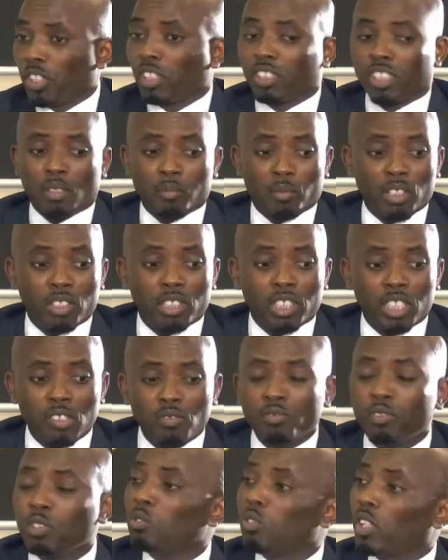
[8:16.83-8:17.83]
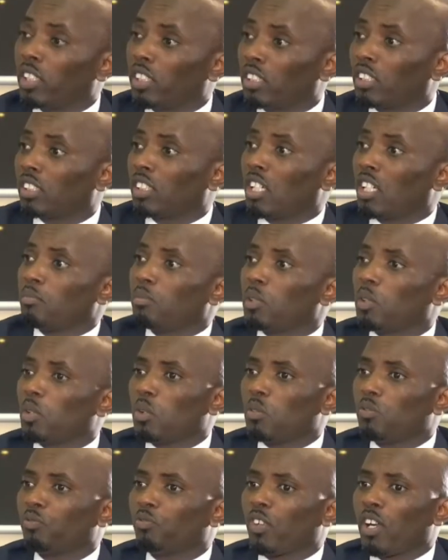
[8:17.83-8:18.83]
For example, I'll give you one example
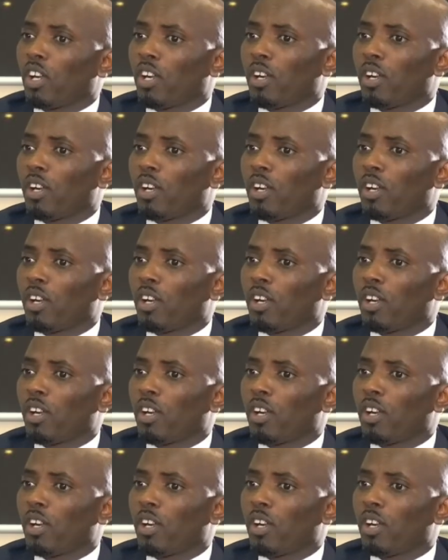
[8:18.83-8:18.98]
of